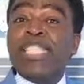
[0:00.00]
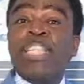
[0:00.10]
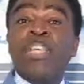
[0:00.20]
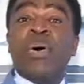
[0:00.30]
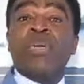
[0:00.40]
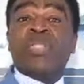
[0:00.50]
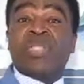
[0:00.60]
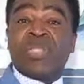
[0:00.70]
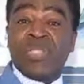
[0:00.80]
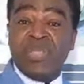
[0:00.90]

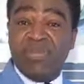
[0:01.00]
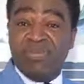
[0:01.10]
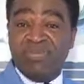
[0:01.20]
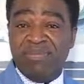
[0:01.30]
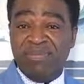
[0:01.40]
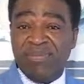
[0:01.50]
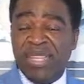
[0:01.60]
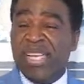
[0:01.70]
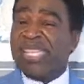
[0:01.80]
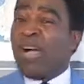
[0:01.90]
yours.
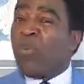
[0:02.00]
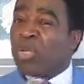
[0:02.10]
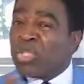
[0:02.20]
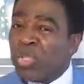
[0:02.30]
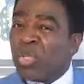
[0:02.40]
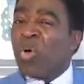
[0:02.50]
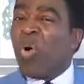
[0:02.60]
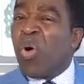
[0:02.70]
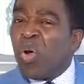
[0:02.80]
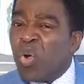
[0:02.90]
That was not
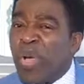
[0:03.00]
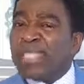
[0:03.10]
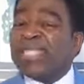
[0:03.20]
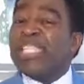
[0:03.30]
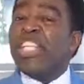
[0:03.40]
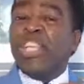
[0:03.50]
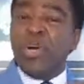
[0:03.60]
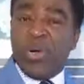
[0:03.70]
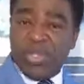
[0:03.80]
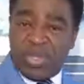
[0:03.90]
always
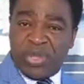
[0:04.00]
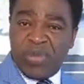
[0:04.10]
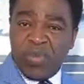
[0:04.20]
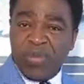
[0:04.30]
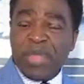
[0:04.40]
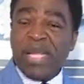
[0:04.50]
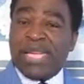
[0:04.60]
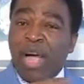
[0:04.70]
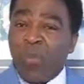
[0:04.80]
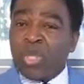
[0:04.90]
yours
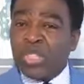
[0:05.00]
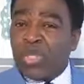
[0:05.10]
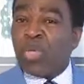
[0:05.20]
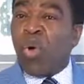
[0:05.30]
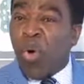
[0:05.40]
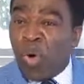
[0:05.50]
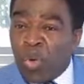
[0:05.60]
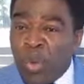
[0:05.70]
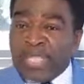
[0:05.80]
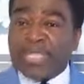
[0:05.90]
that was not
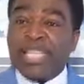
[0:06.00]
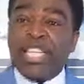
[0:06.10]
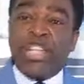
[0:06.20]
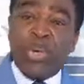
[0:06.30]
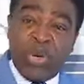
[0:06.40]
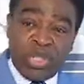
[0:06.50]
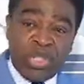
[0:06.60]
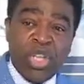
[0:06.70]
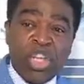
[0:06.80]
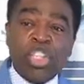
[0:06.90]
always
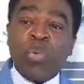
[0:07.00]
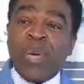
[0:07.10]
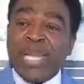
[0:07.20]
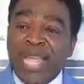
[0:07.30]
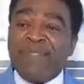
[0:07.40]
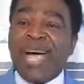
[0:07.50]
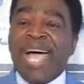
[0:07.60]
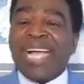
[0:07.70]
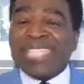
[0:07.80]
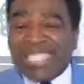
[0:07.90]
yours. You will never
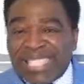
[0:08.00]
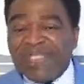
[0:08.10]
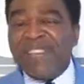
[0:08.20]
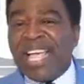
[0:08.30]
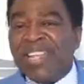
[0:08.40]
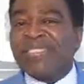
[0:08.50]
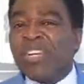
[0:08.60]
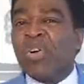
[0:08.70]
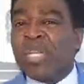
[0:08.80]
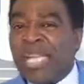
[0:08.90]
achieve
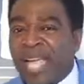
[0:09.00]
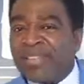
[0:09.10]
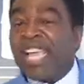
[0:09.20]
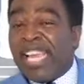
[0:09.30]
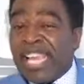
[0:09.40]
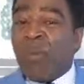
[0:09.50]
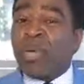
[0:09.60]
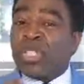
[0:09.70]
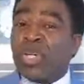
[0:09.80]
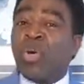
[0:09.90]
anything on the earth that
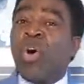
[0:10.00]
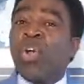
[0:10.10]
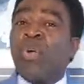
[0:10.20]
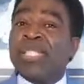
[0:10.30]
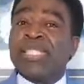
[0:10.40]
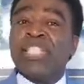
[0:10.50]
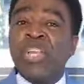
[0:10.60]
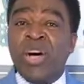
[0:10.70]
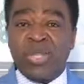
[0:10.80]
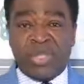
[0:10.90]
was not always
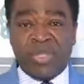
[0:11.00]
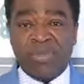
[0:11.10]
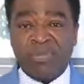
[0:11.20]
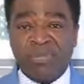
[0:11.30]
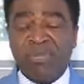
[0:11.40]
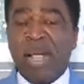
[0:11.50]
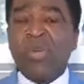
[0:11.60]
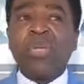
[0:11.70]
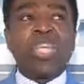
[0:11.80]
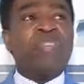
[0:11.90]
yours. I
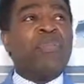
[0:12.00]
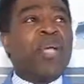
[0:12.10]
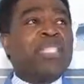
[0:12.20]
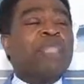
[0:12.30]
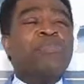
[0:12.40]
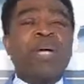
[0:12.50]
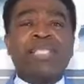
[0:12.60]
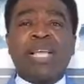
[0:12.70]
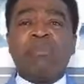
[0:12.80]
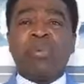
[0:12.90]
want to give you a simple
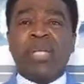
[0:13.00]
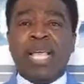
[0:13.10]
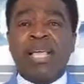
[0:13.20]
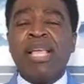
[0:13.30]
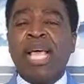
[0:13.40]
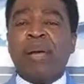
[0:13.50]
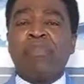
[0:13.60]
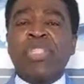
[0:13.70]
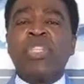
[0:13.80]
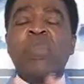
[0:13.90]
example here,
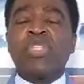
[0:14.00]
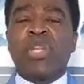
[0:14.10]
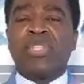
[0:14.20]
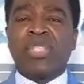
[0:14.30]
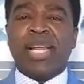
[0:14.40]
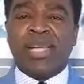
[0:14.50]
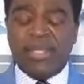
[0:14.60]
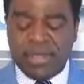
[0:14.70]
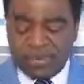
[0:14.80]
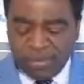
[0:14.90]
and please don't misunderstand
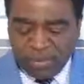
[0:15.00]
it.